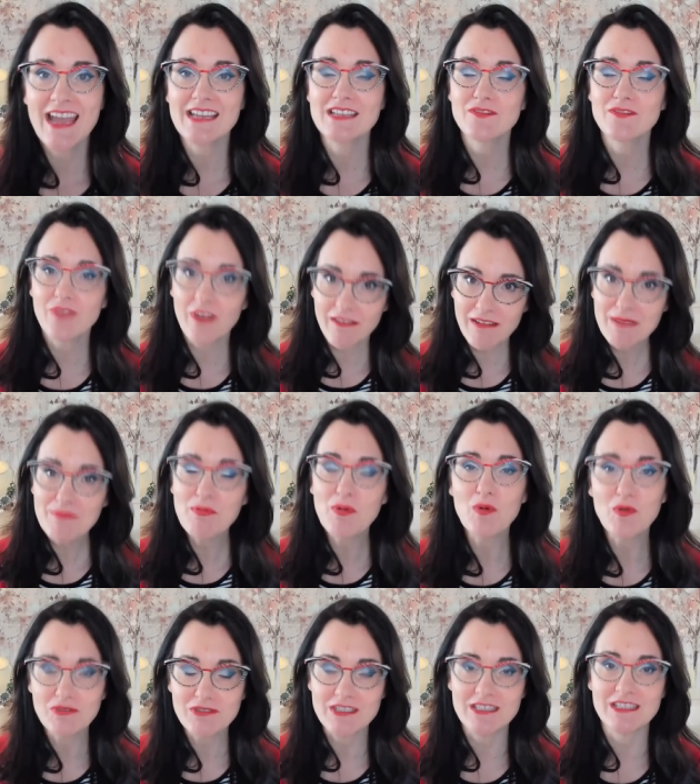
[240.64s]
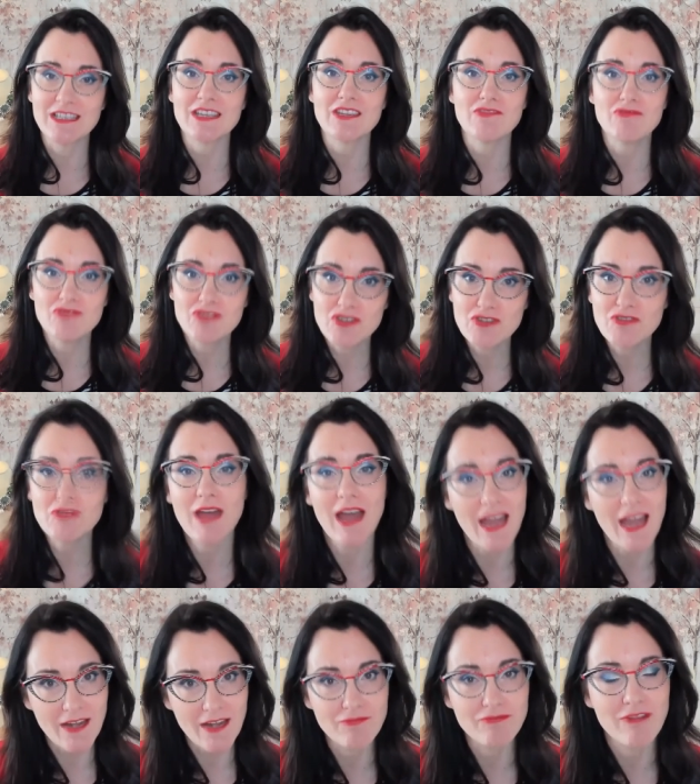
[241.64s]
It's very important that you do
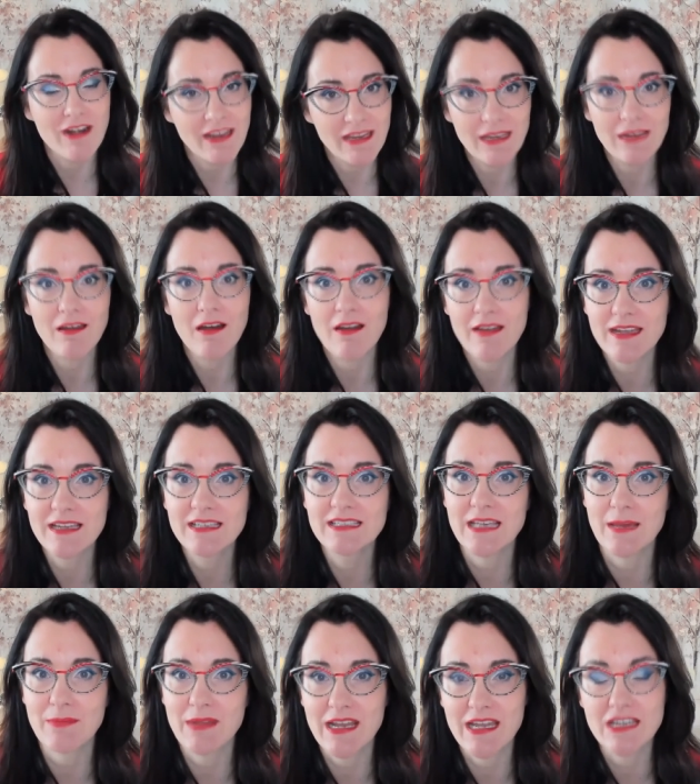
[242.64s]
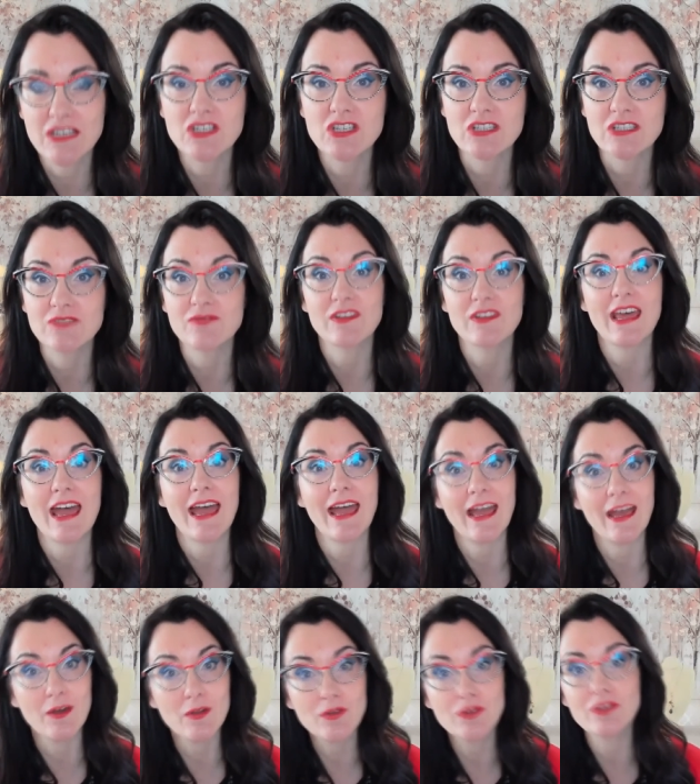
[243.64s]
have regular eye examinations for the
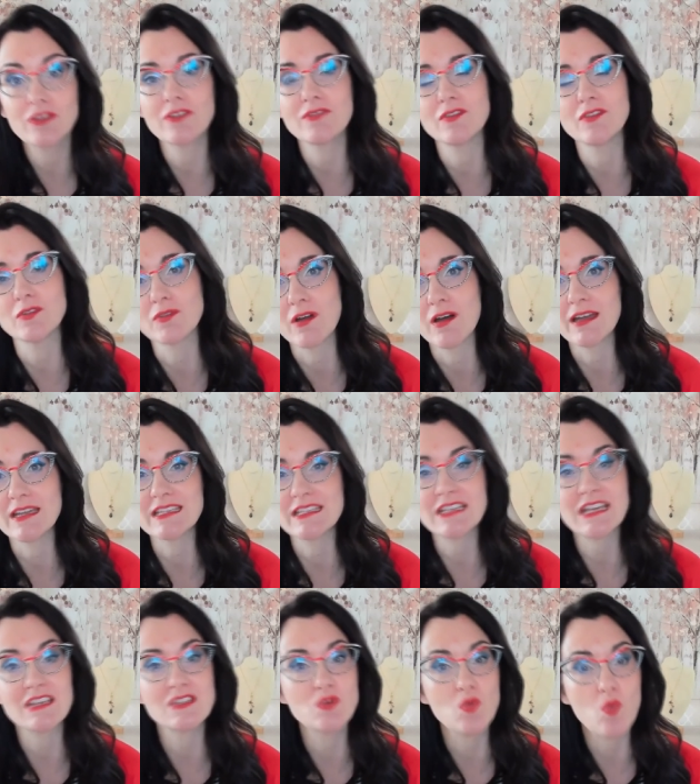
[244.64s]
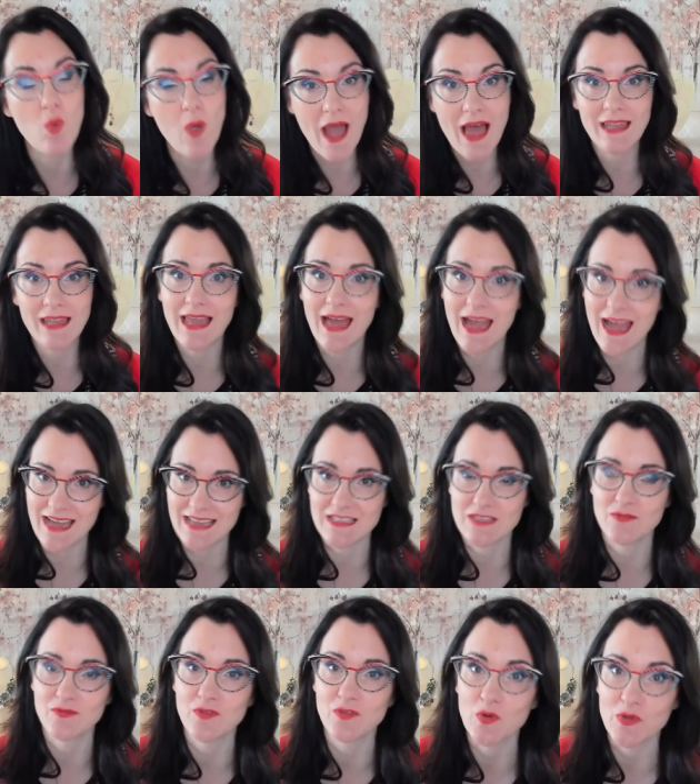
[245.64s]
health of your eyes as well as
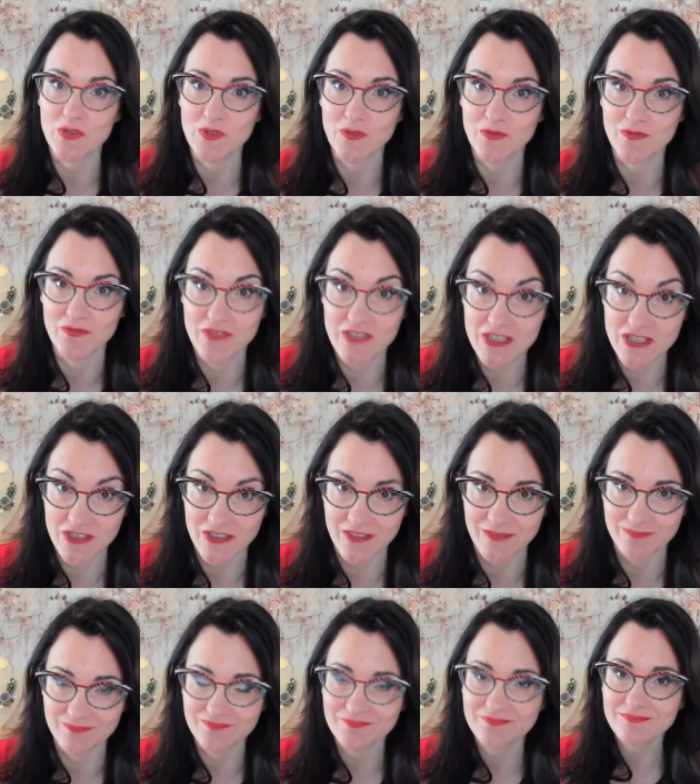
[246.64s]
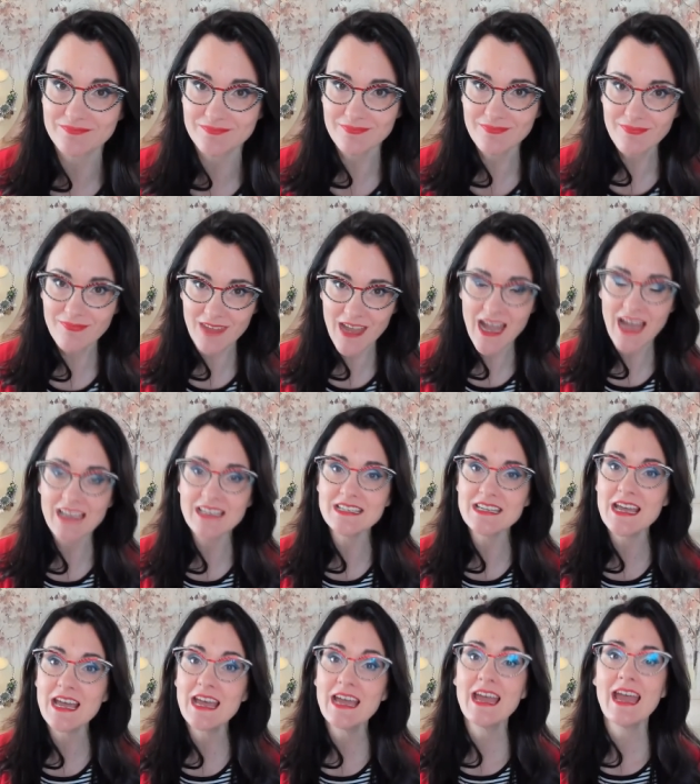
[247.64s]
for your vision. And
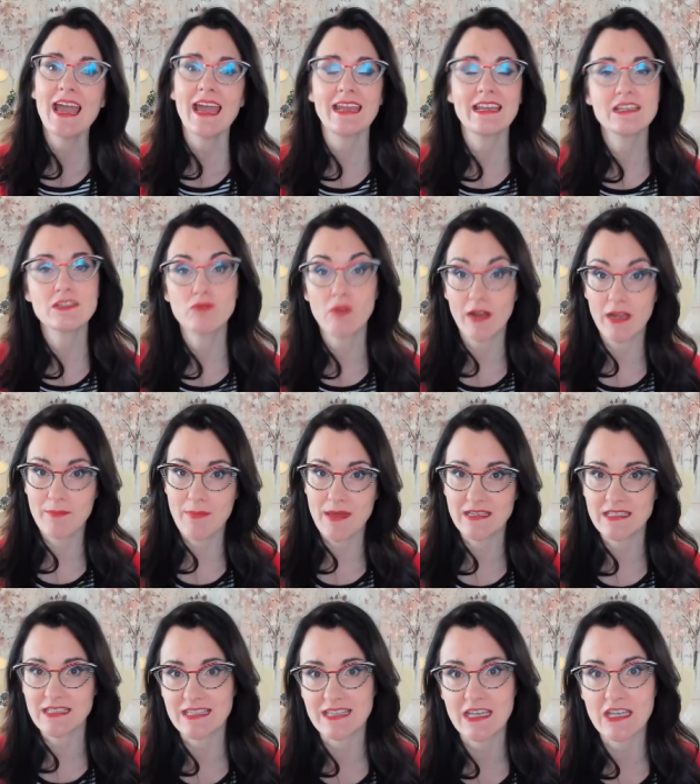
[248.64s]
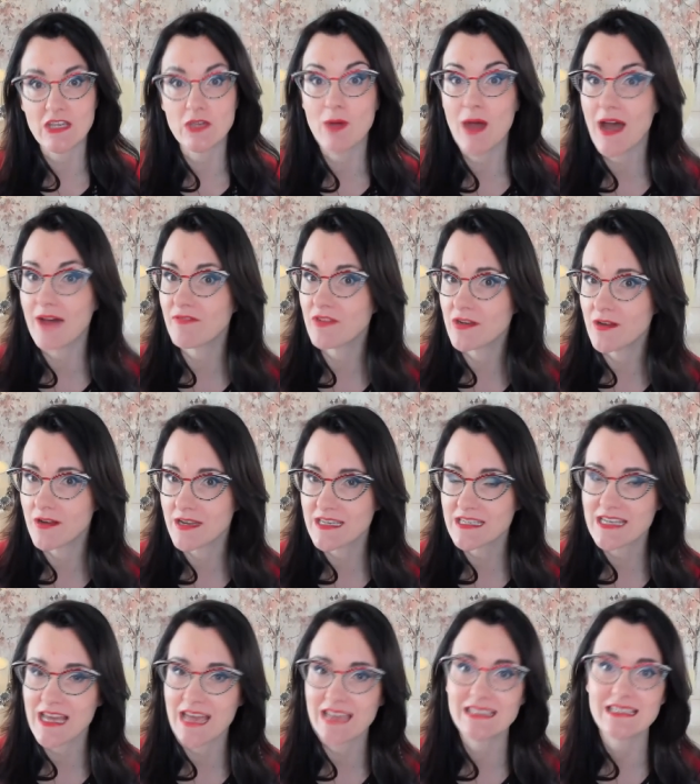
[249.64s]
it is recommended that you have an eye
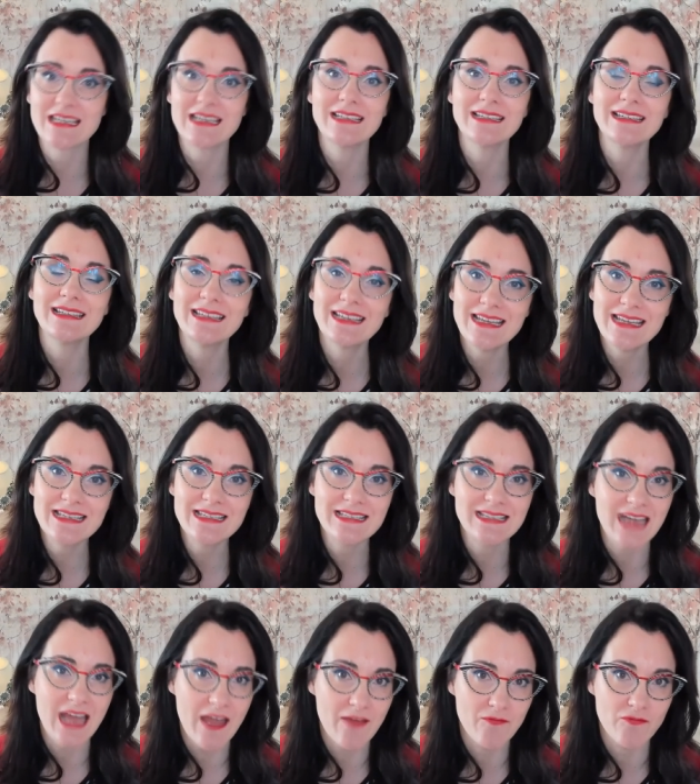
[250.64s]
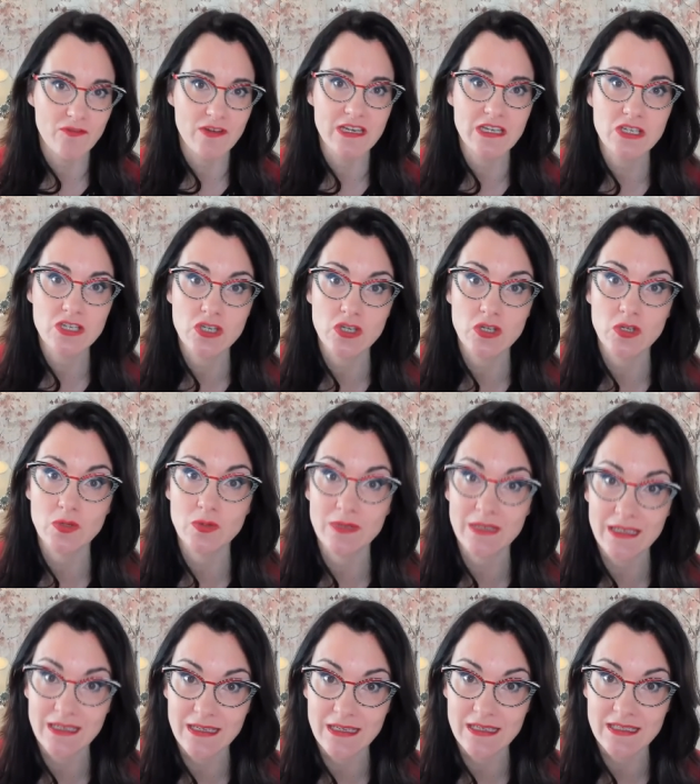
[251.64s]
test at least every two
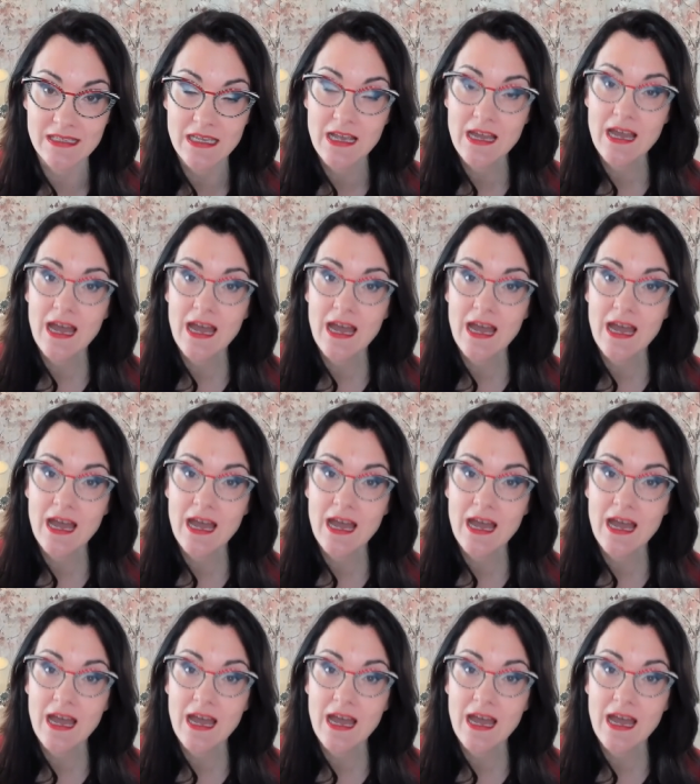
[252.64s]
years.